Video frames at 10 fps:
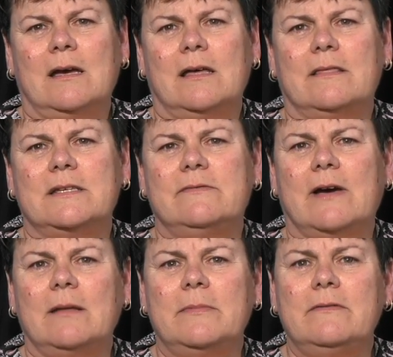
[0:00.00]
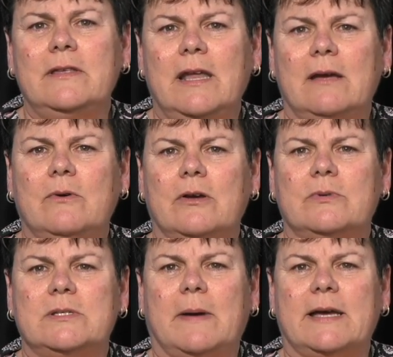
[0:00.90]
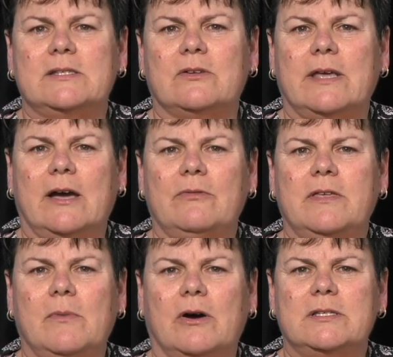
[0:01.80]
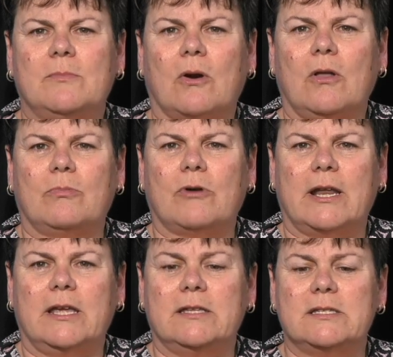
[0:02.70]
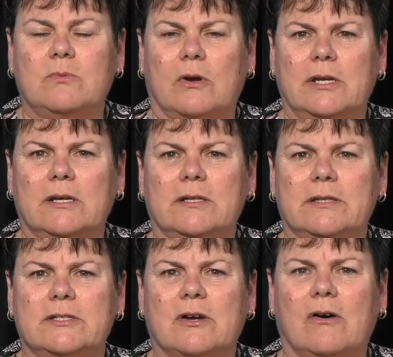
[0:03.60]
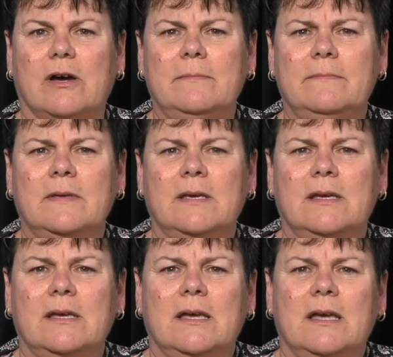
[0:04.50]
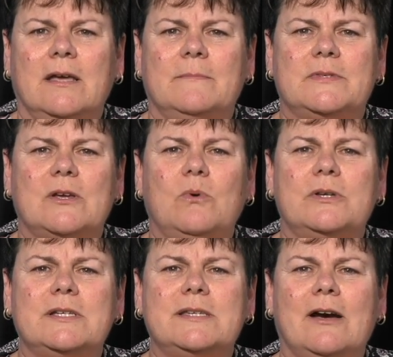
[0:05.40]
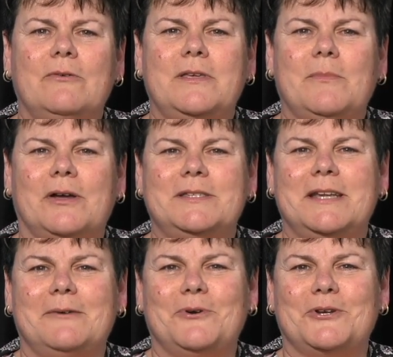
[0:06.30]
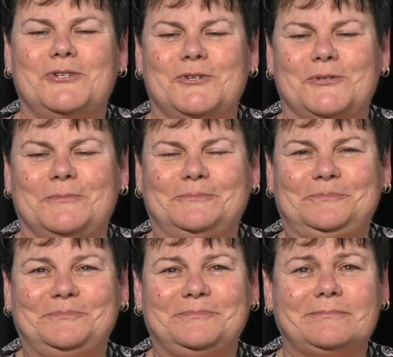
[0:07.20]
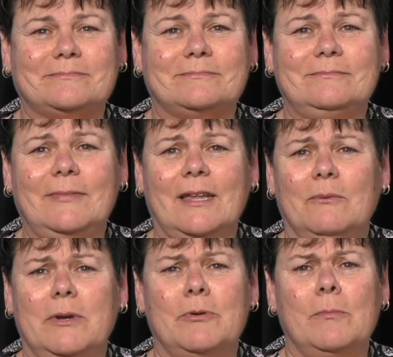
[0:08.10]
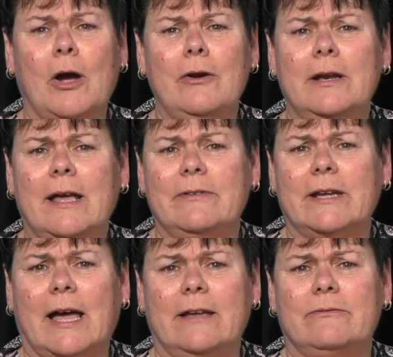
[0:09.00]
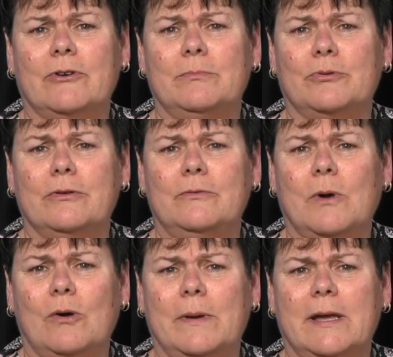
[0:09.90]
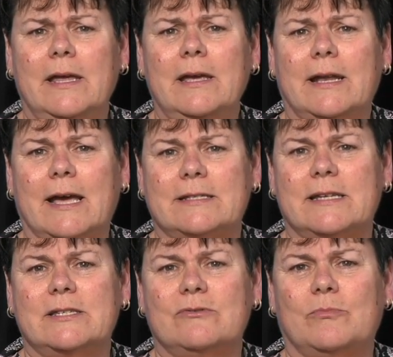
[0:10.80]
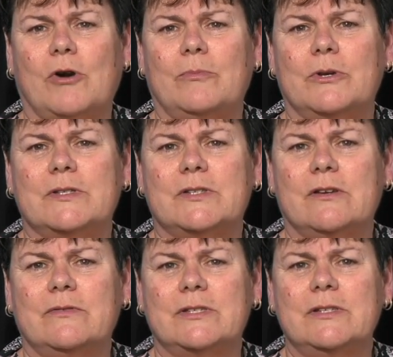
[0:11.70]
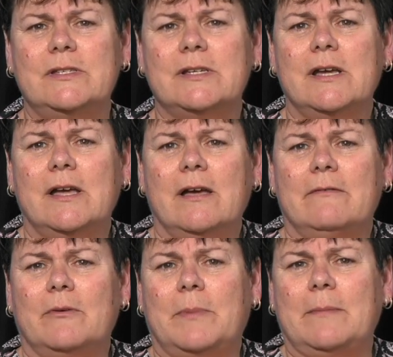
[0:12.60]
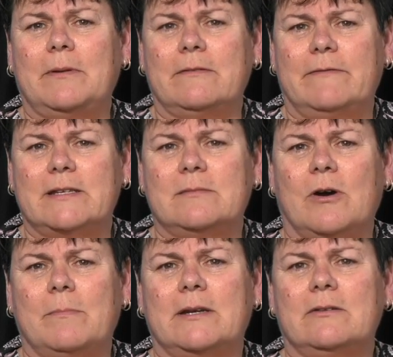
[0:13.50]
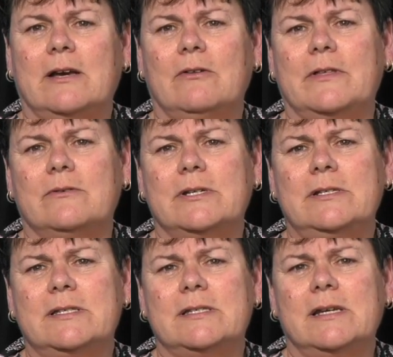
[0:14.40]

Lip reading: The development of the network was based on the Healthy Minds model operating in Swan Hill at the time. So what does a Healthy Minds network do? We promote and advocate for improved wellbeing and access to appropriate services for people affected by mental health illness,